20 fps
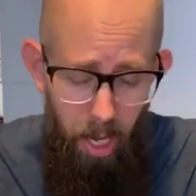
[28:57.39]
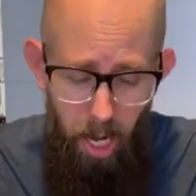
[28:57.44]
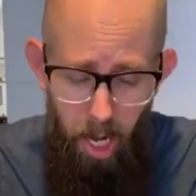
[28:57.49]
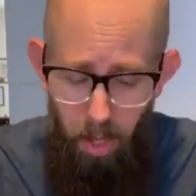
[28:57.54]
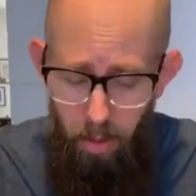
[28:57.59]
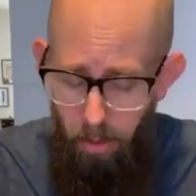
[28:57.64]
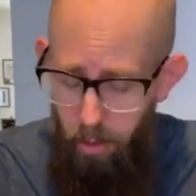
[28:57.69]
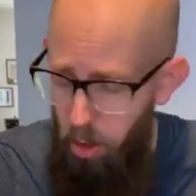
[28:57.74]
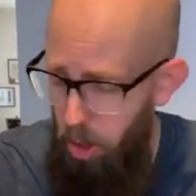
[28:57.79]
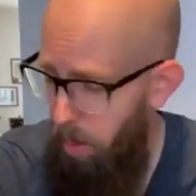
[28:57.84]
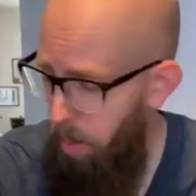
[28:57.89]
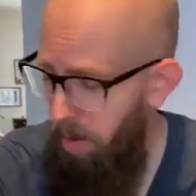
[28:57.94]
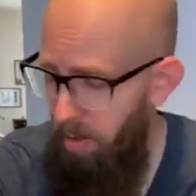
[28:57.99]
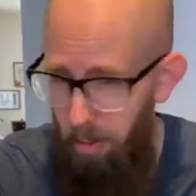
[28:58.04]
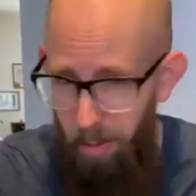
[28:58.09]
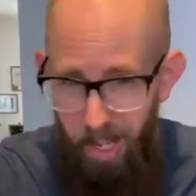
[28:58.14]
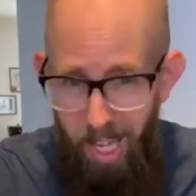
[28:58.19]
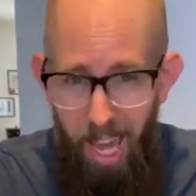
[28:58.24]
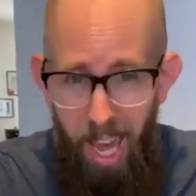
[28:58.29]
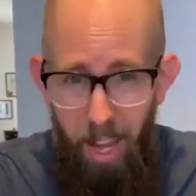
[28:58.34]
And they're
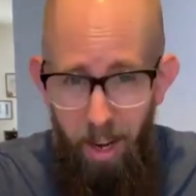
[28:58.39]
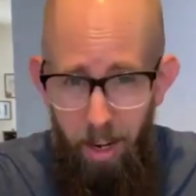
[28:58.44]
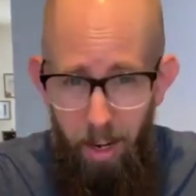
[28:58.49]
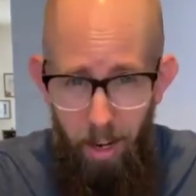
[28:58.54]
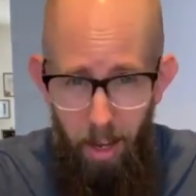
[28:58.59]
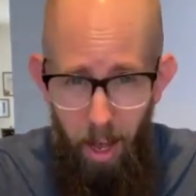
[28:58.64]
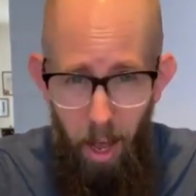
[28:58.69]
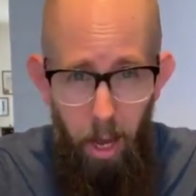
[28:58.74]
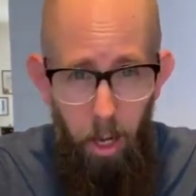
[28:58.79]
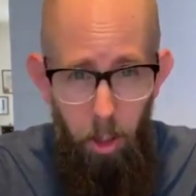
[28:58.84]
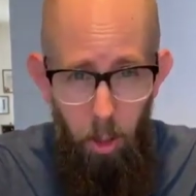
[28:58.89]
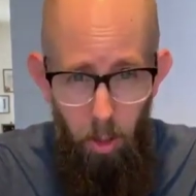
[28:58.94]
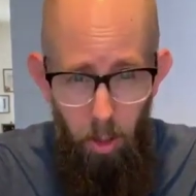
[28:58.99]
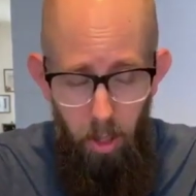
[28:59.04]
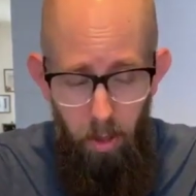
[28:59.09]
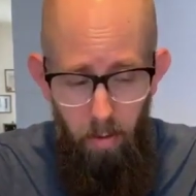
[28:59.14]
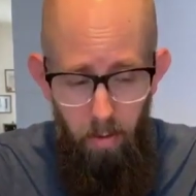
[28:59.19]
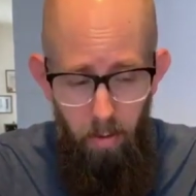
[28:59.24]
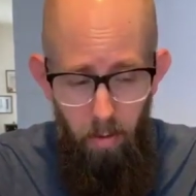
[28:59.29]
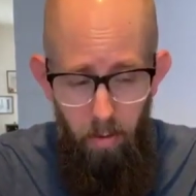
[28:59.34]
shipping from Canada,
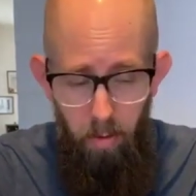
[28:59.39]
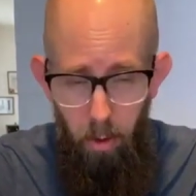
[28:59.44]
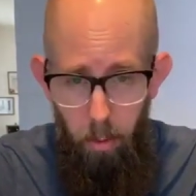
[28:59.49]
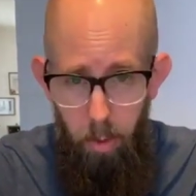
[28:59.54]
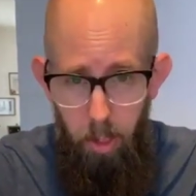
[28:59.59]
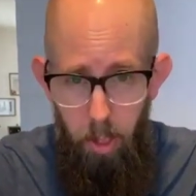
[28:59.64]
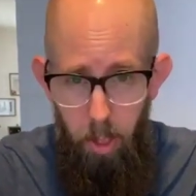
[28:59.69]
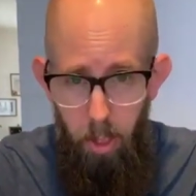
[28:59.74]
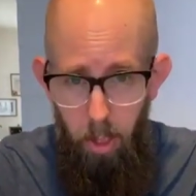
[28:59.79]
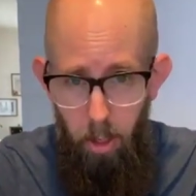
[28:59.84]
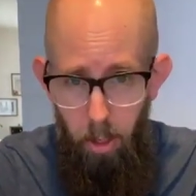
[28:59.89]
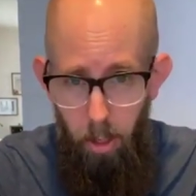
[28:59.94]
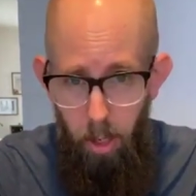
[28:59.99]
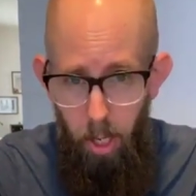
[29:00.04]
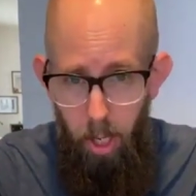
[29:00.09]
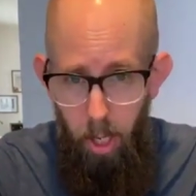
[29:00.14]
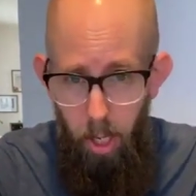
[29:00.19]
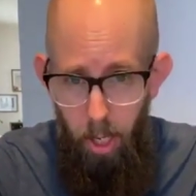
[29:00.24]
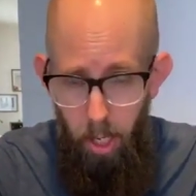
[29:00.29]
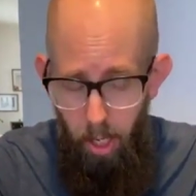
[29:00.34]
actually. The fulfillment
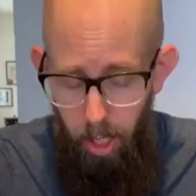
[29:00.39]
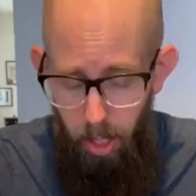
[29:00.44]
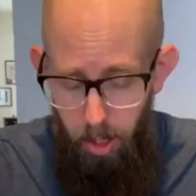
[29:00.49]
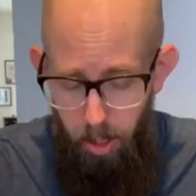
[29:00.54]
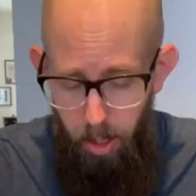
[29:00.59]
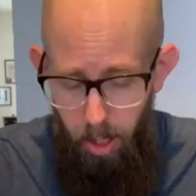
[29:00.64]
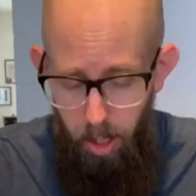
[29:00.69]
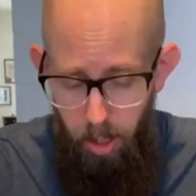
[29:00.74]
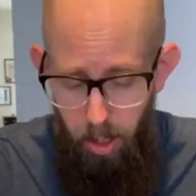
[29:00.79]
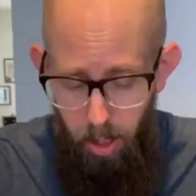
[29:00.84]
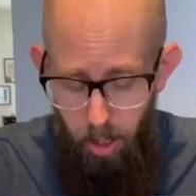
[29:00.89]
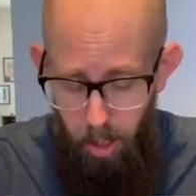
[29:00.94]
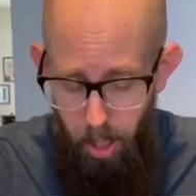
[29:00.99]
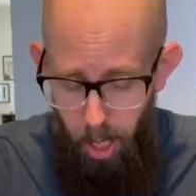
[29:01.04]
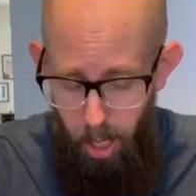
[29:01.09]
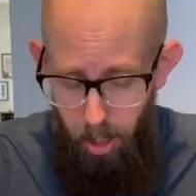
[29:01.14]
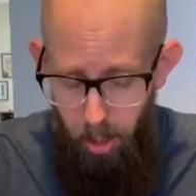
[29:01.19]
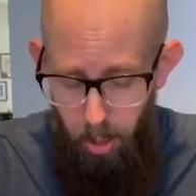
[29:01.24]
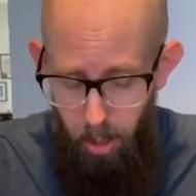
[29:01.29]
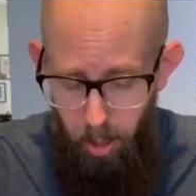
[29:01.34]
center is in
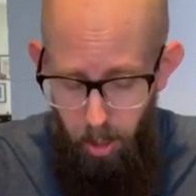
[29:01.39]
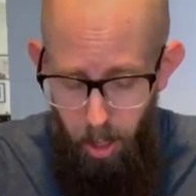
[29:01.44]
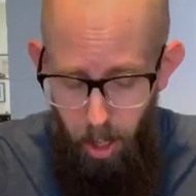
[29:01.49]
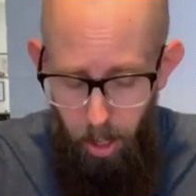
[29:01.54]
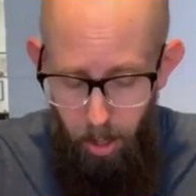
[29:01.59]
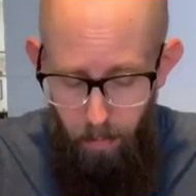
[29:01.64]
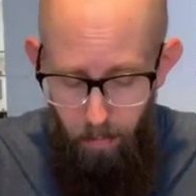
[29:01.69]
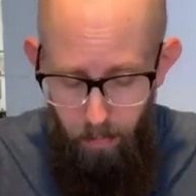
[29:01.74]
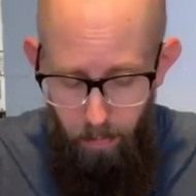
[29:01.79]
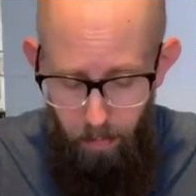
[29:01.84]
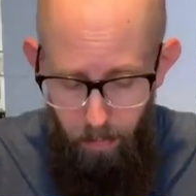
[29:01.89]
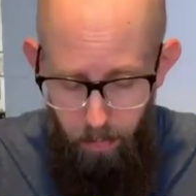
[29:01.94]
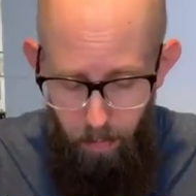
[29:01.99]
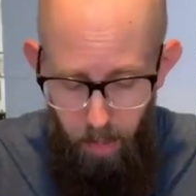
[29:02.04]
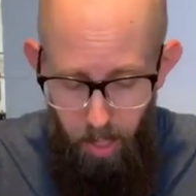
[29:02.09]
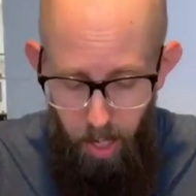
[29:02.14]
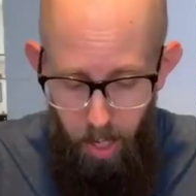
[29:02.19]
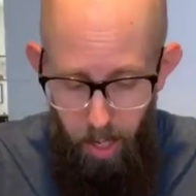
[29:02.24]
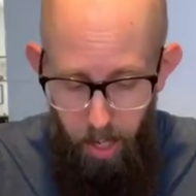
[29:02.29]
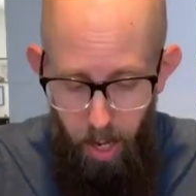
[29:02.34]
Canada,
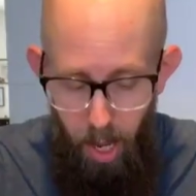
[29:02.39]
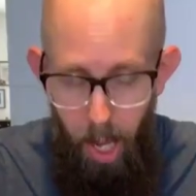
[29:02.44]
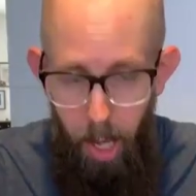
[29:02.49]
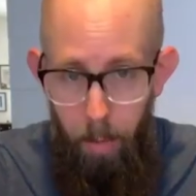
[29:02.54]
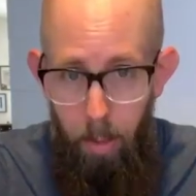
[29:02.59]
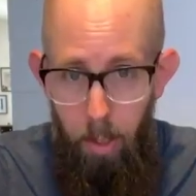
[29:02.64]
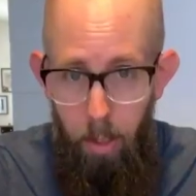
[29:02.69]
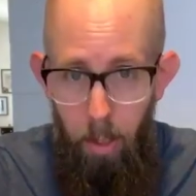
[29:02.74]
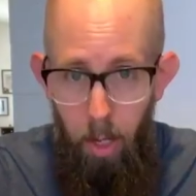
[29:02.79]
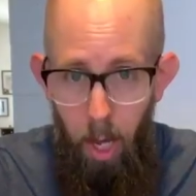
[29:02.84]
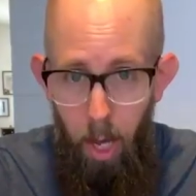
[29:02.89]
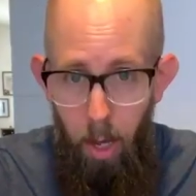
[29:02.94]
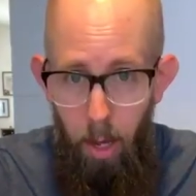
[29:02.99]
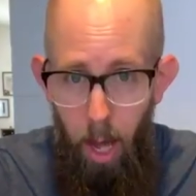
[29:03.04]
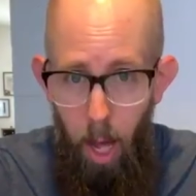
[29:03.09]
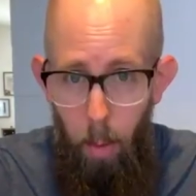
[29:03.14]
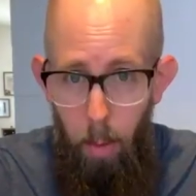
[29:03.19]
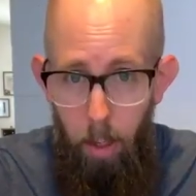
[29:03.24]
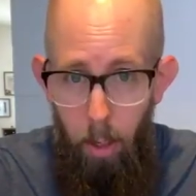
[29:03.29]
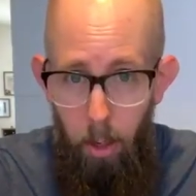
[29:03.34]
and I'm in
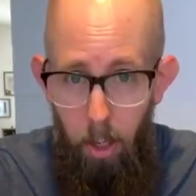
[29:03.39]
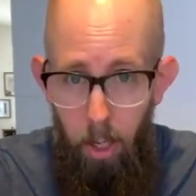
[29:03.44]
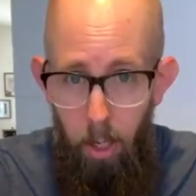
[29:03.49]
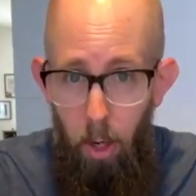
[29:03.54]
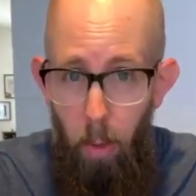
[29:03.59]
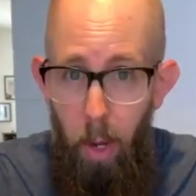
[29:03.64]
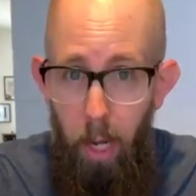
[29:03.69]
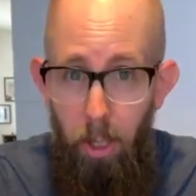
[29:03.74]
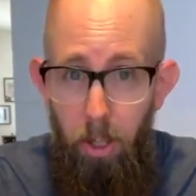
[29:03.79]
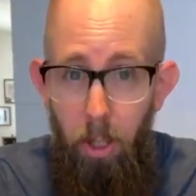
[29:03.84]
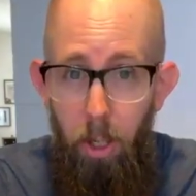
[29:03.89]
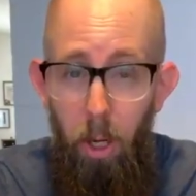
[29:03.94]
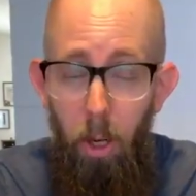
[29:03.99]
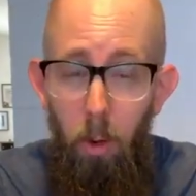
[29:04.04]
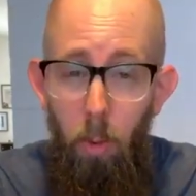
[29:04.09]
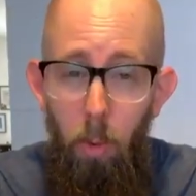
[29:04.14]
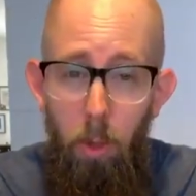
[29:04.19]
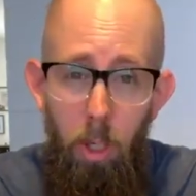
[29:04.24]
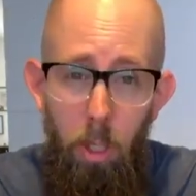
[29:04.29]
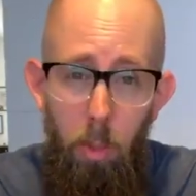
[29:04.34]
Albuquerque, New
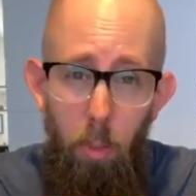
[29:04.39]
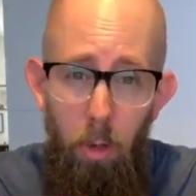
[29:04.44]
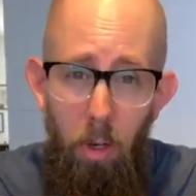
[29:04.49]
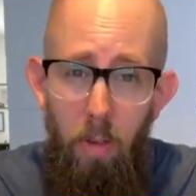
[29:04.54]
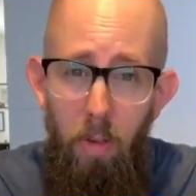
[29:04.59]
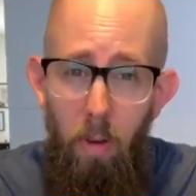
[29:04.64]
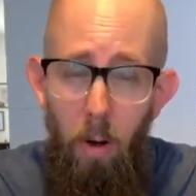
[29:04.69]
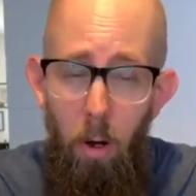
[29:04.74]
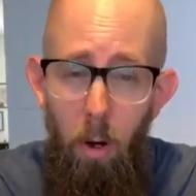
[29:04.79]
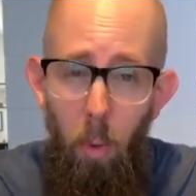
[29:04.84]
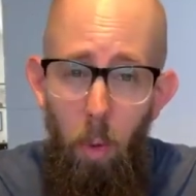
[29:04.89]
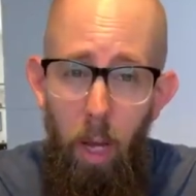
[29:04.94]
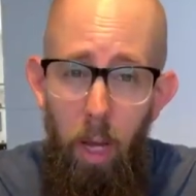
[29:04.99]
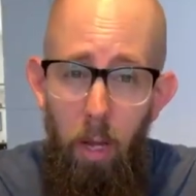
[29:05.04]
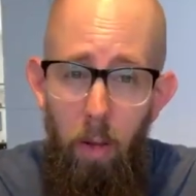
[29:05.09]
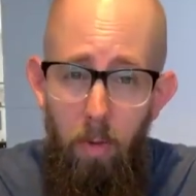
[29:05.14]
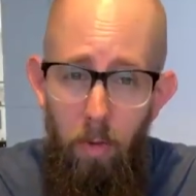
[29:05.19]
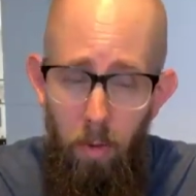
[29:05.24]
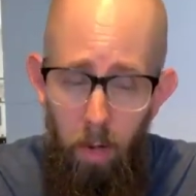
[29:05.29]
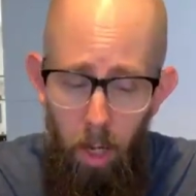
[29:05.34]
Mexico, which is pretty far
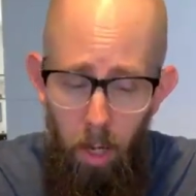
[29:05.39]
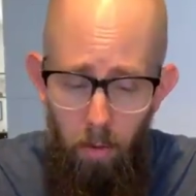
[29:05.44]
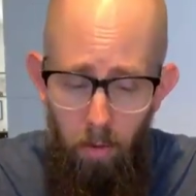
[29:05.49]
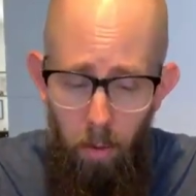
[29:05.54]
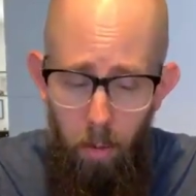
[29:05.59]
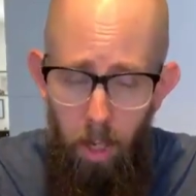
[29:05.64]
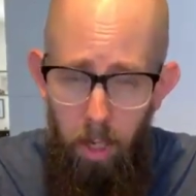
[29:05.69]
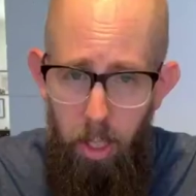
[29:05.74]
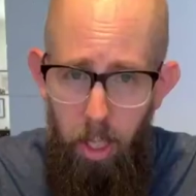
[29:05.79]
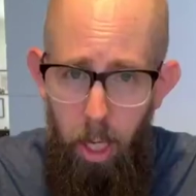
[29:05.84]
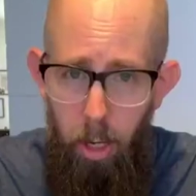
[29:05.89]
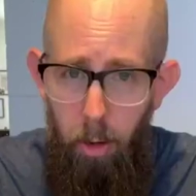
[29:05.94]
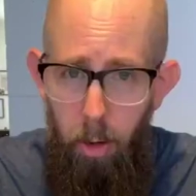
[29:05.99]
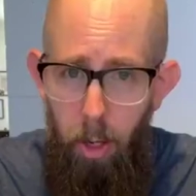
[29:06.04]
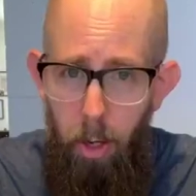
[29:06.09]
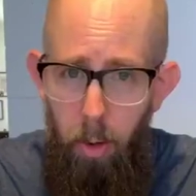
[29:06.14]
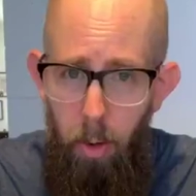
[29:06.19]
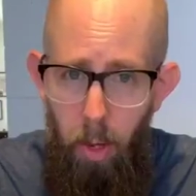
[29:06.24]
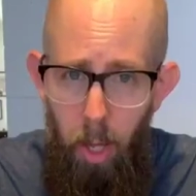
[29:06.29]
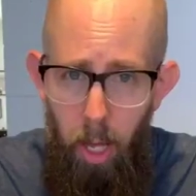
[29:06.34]
away from
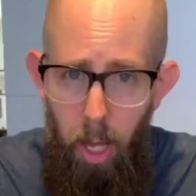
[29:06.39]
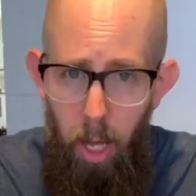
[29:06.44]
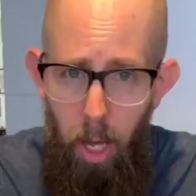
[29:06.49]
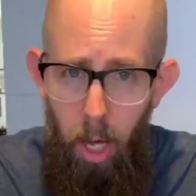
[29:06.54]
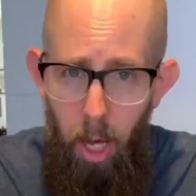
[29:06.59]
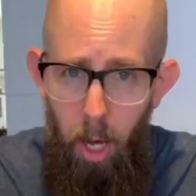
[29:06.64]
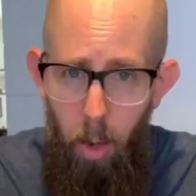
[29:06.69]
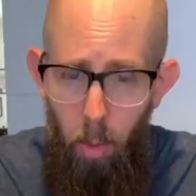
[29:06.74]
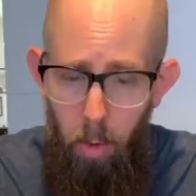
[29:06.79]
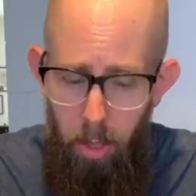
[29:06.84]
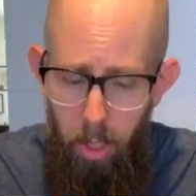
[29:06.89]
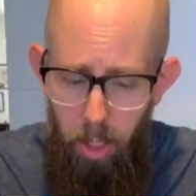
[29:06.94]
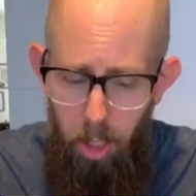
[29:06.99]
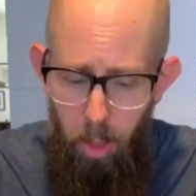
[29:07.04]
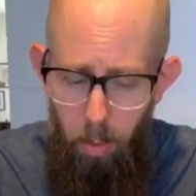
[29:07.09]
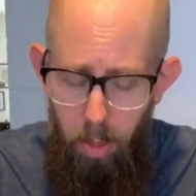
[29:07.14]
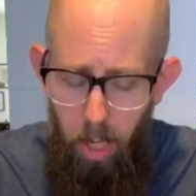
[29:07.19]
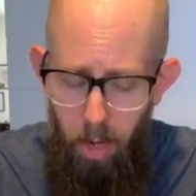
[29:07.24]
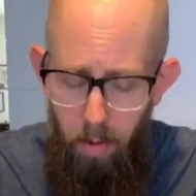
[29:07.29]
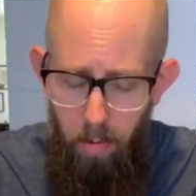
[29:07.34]
Ontario, where
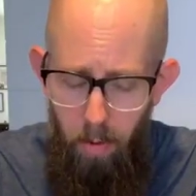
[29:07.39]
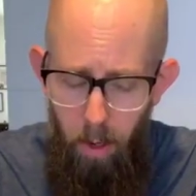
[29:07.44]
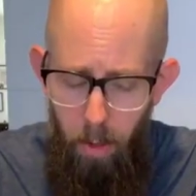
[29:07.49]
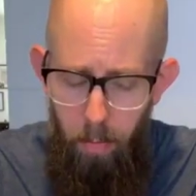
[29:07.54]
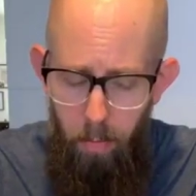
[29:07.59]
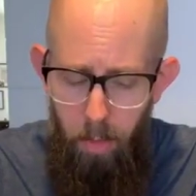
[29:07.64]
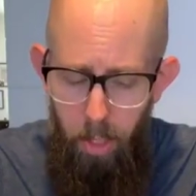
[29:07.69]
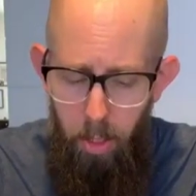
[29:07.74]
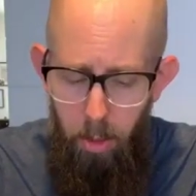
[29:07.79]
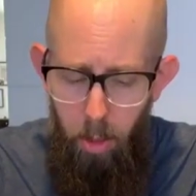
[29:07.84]
that shipped out from.